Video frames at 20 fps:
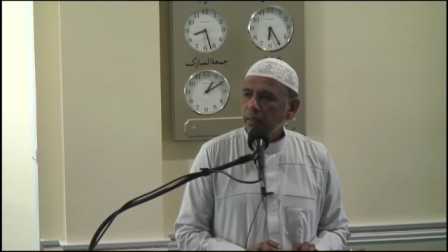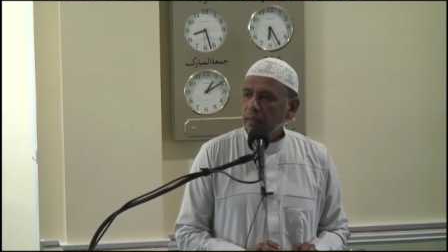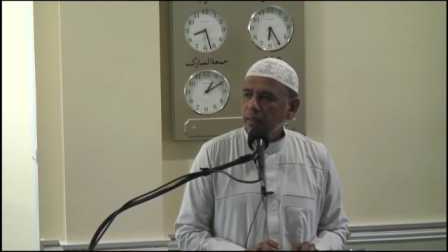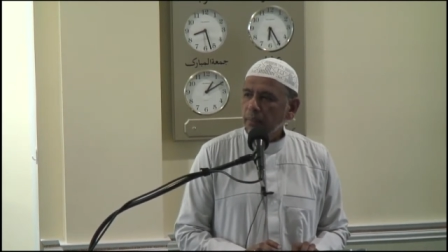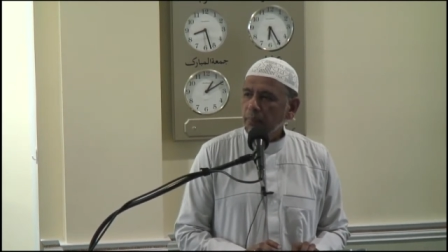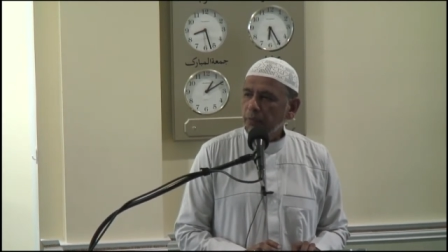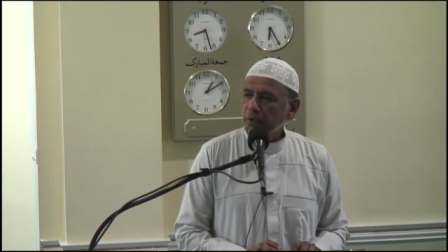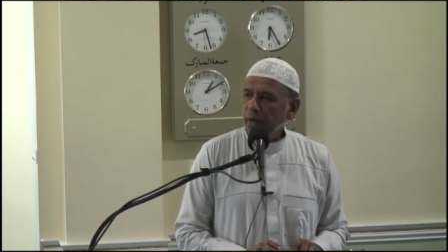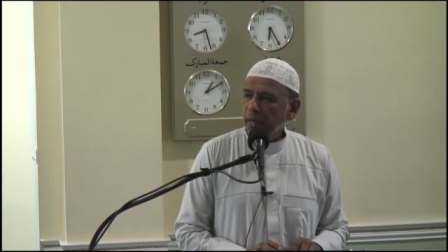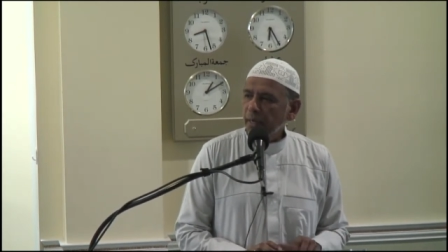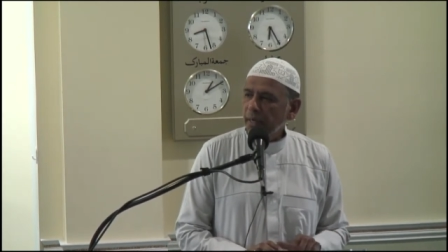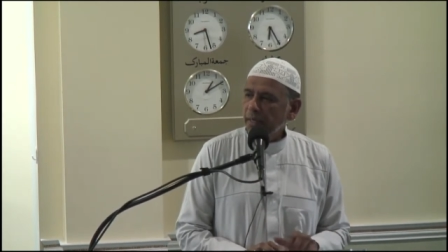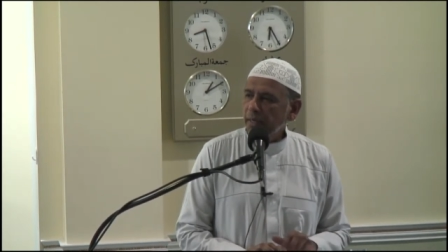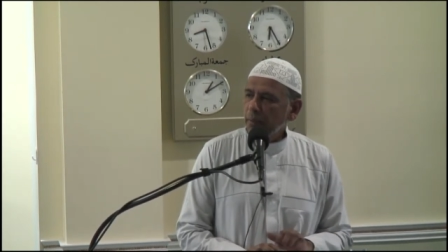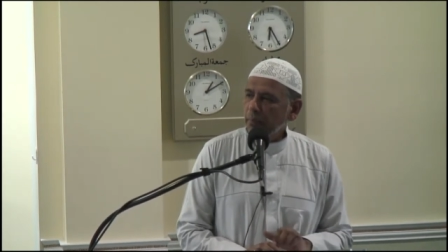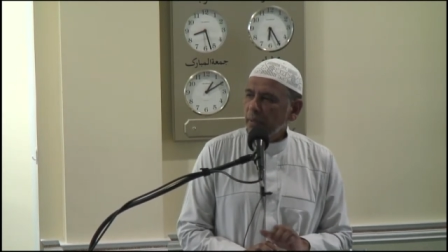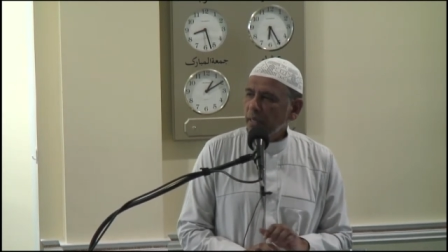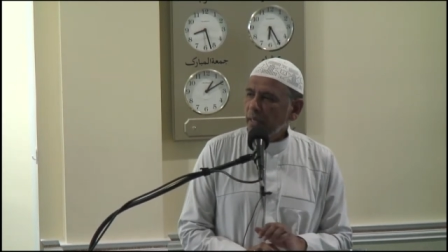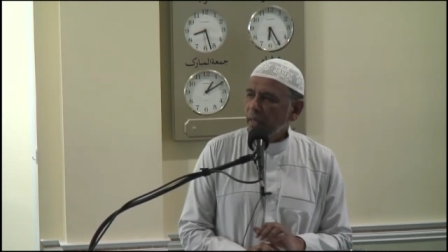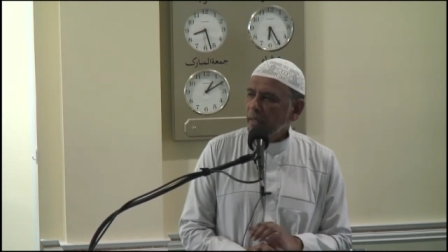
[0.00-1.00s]

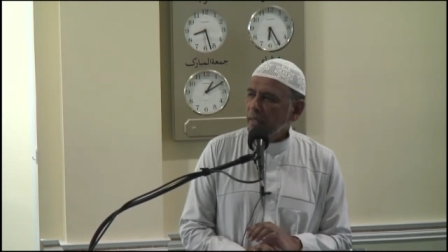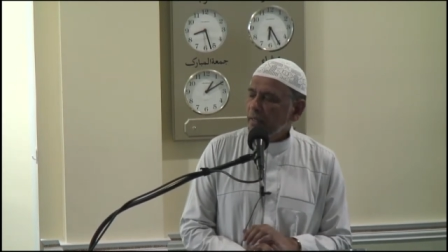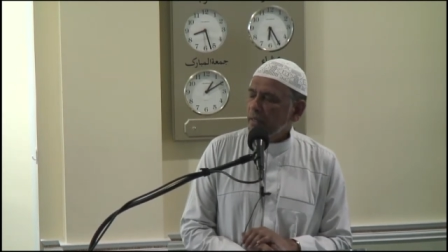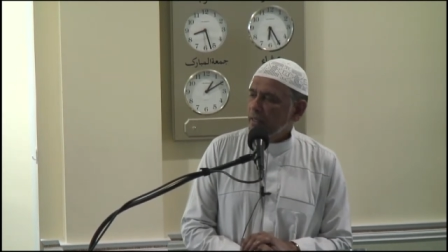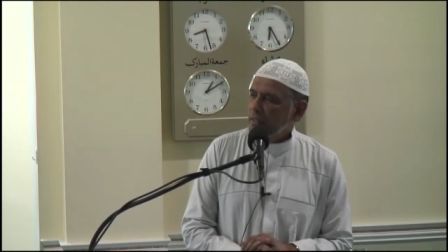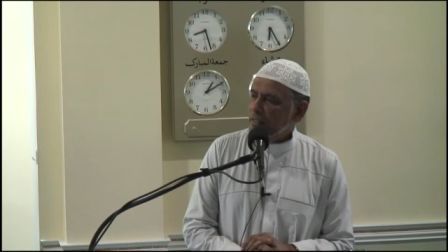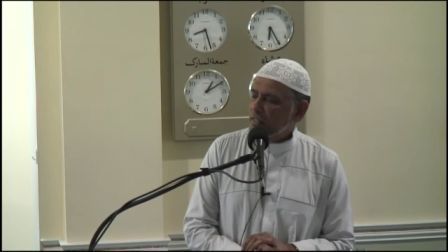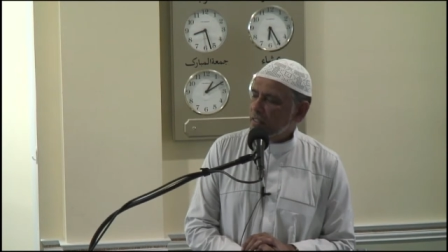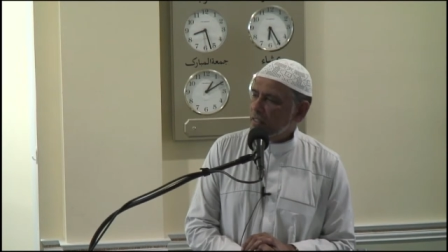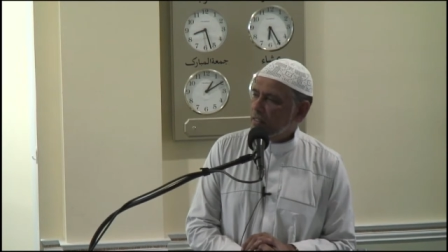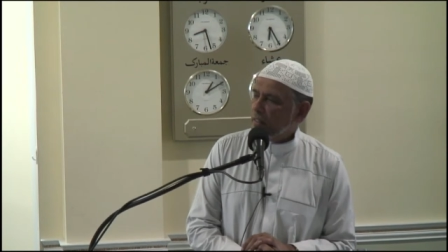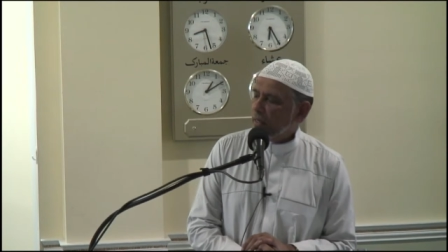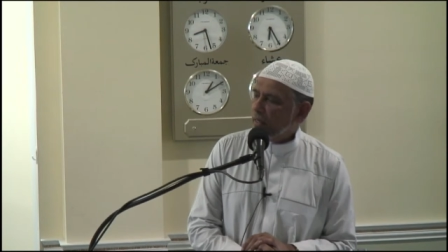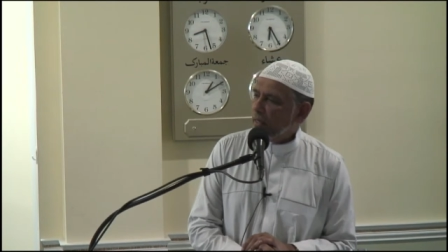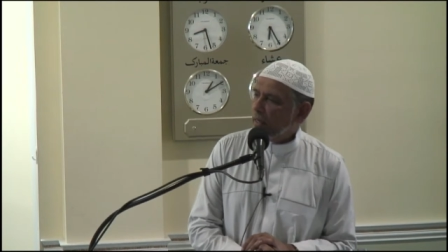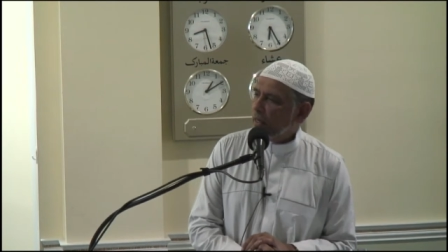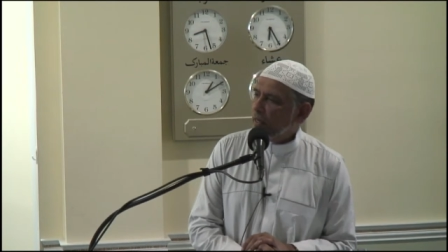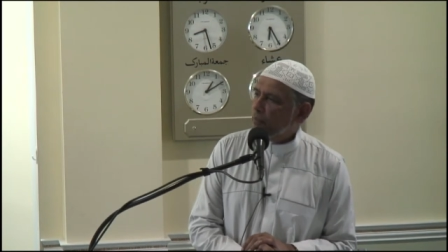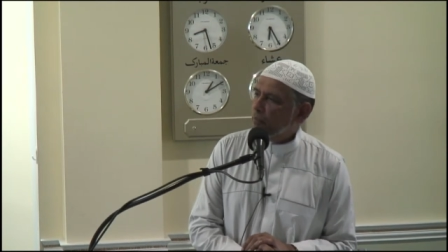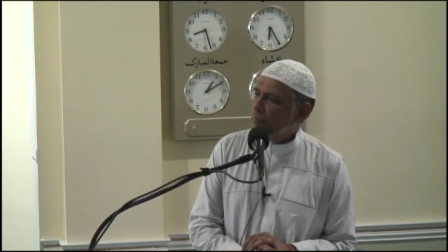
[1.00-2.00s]
Ibrahim alayhi
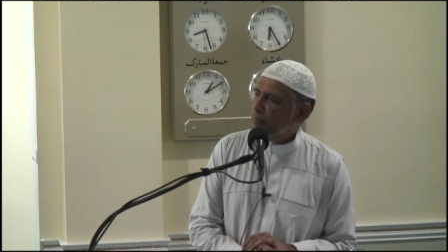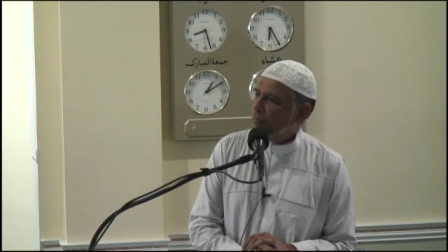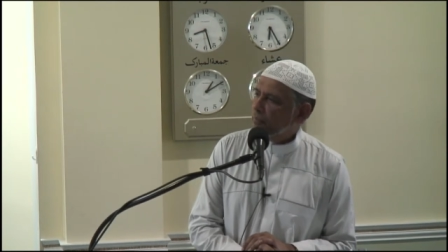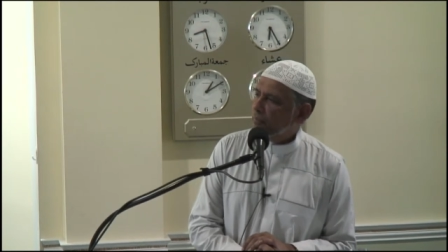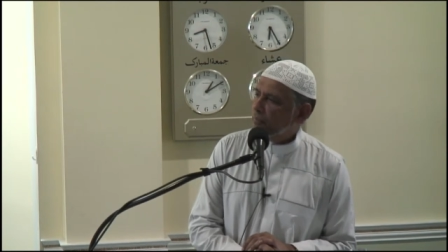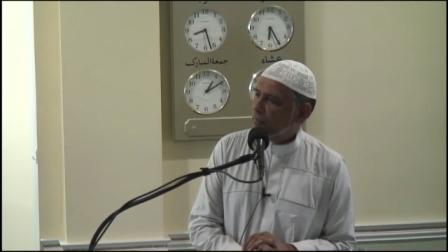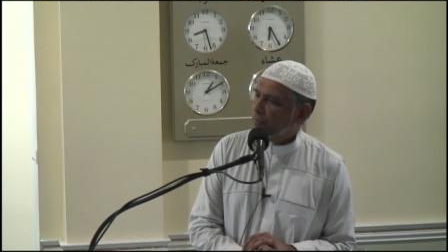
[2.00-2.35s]
salam,